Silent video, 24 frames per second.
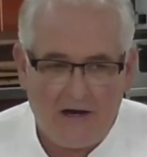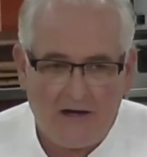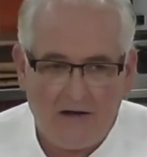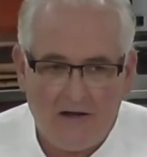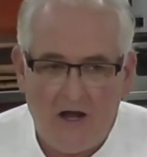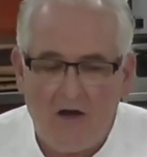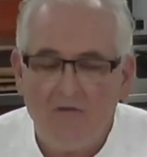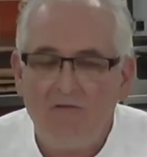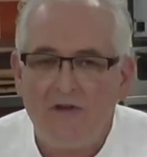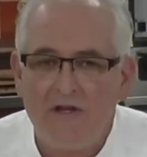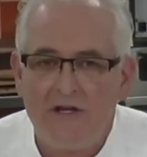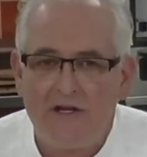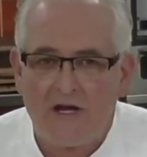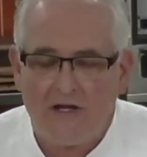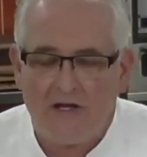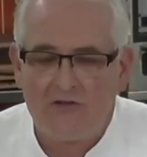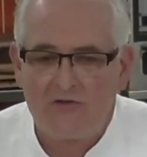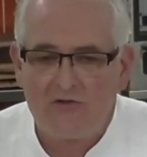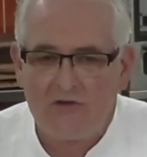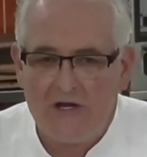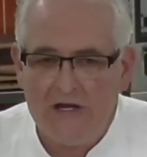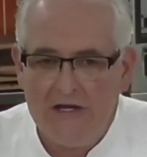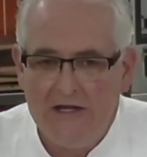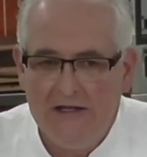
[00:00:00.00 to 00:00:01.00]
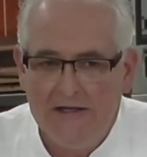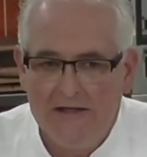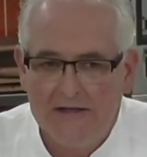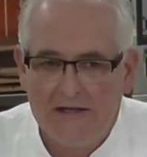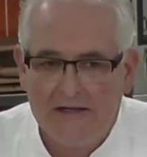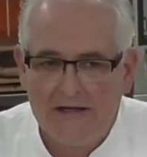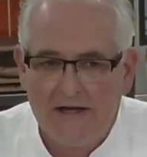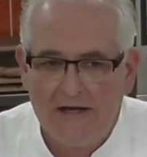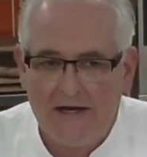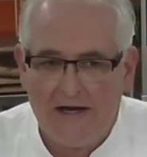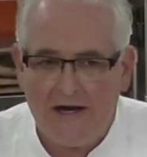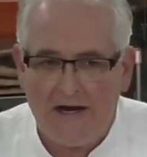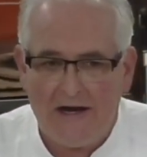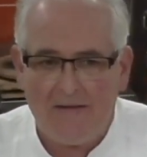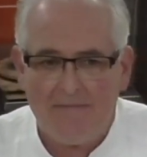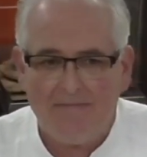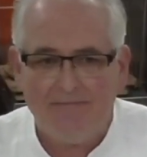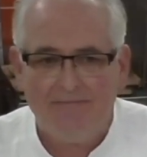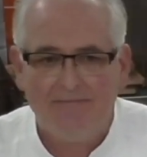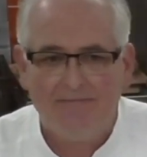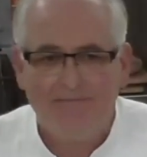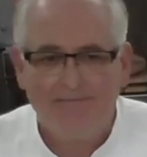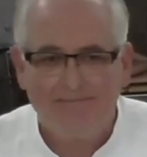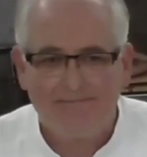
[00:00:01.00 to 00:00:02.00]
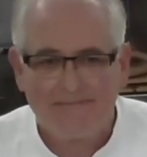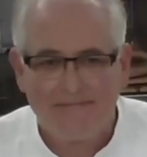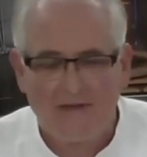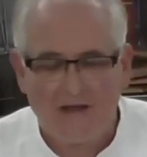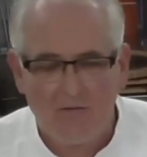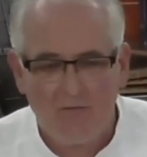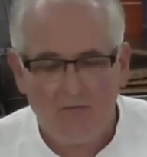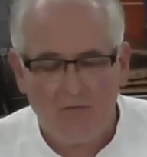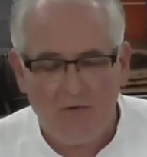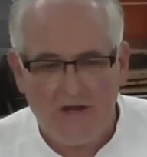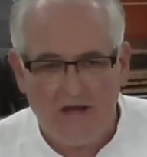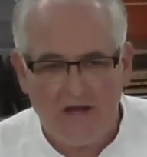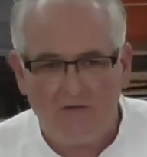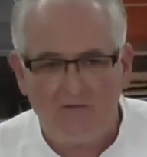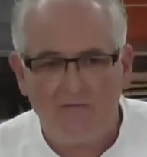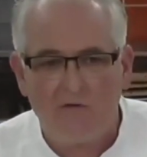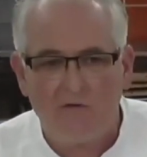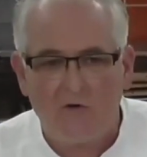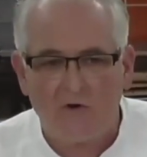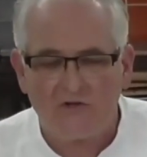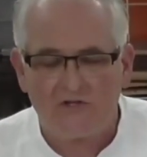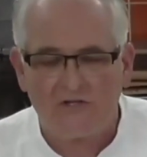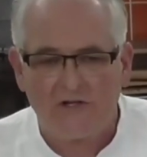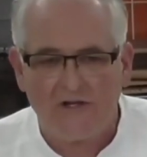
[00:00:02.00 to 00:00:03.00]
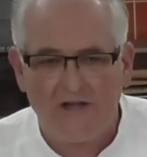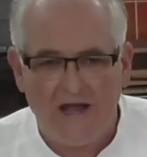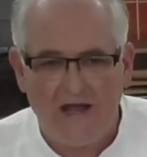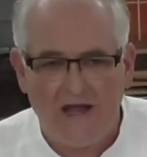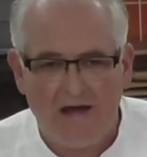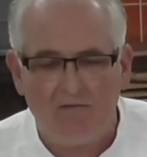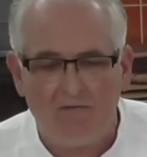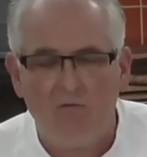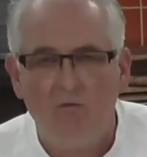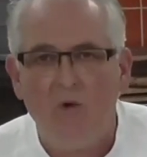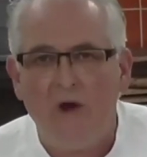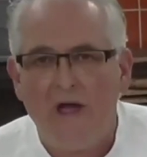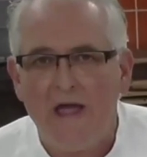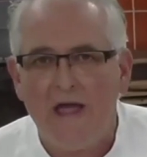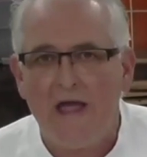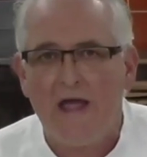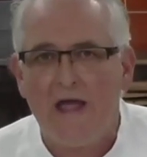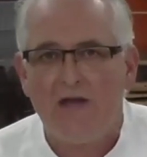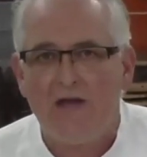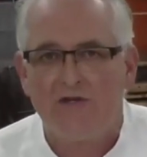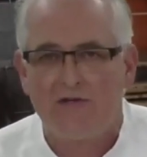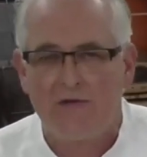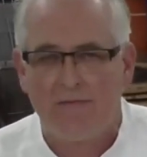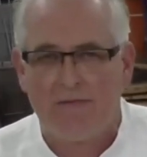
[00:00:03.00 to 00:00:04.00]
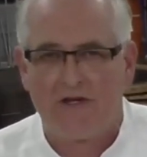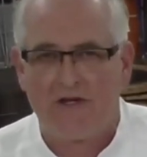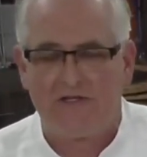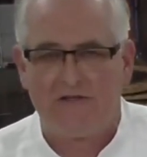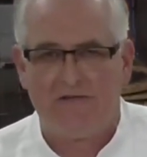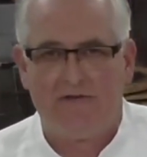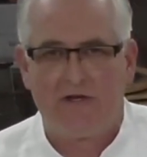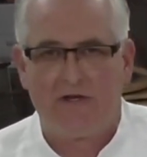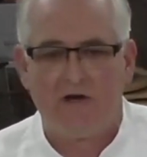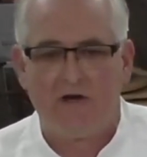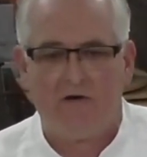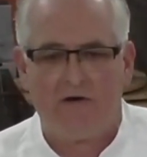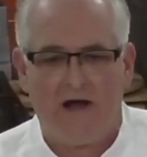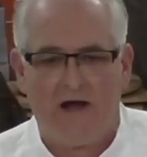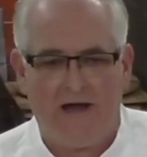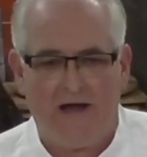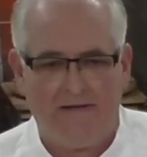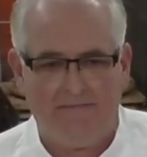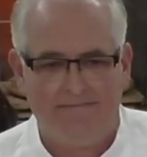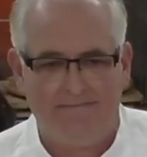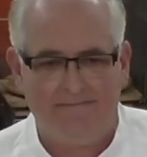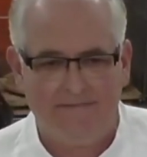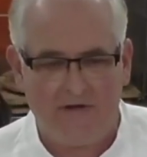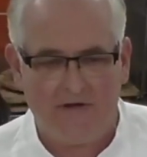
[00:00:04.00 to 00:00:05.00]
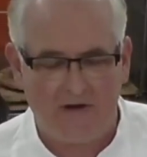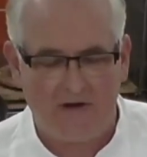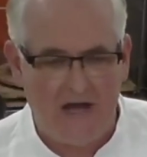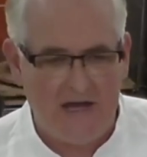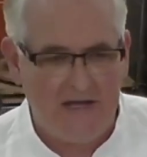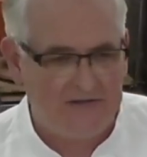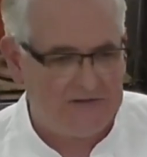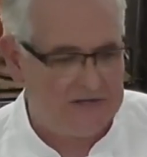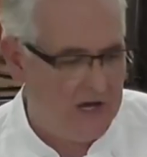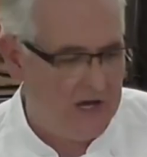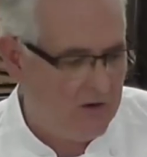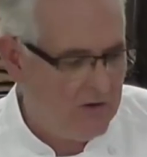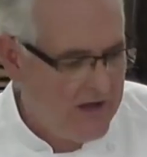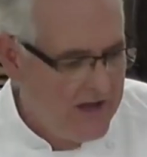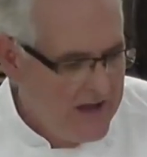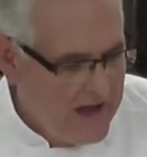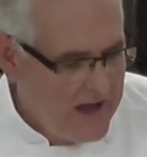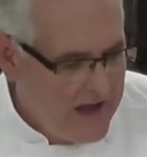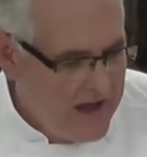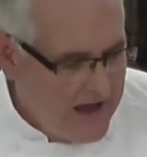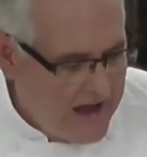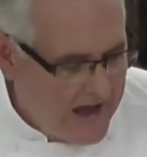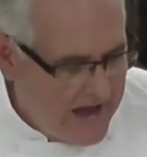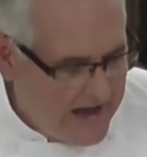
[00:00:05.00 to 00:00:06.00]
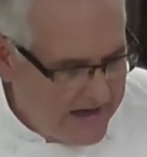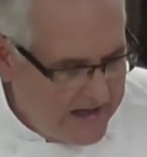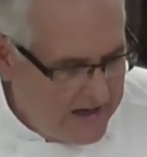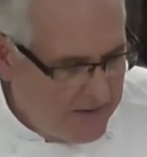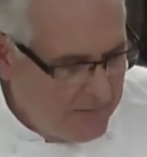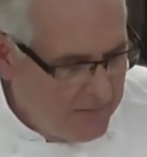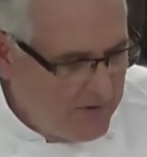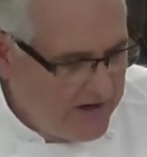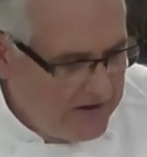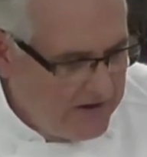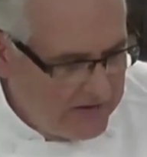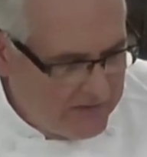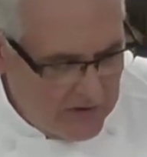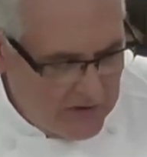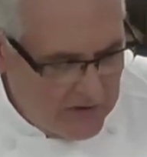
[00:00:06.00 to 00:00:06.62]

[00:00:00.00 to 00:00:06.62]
lovely country, we unfortunately have way too much of it going on. Okay, so I'm going to bring you